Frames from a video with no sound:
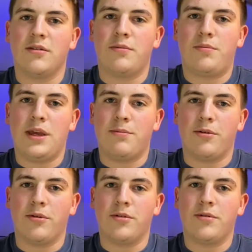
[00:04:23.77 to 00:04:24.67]

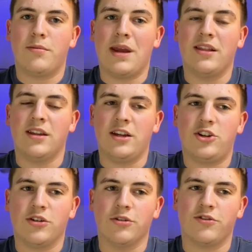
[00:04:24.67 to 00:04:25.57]
people, mainly
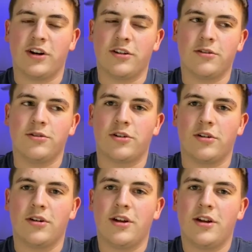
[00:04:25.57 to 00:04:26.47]
children, because those
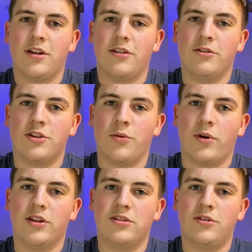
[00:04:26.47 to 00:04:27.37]
are the
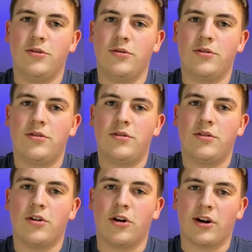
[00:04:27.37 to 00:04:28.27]
ones who
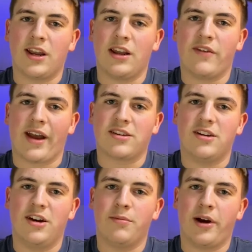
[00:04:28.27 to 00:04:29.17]
aren't getting
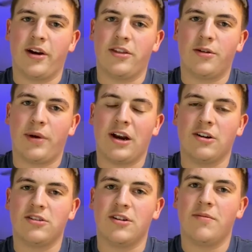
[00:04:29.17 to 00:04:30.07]
vaccinated by their
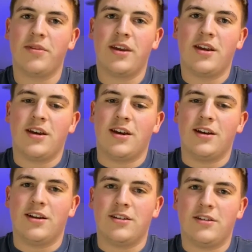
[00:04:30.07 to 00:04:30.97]
parents, and
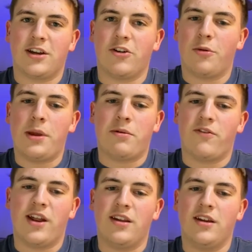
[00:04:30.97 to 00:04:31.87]
it could all be
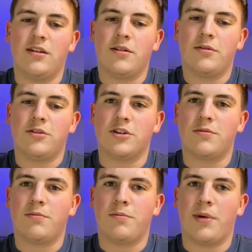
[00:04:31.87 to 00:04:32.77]
prevented just
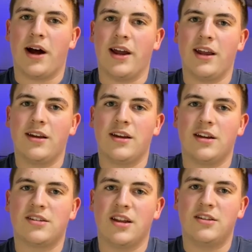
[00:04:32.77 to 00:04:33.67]
by
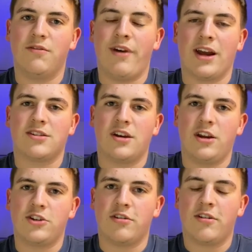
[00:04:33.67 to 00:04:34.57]
extensive
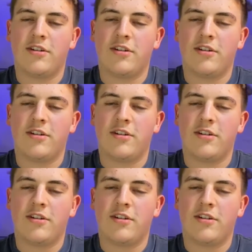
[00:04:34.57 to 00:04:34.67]
vaccination.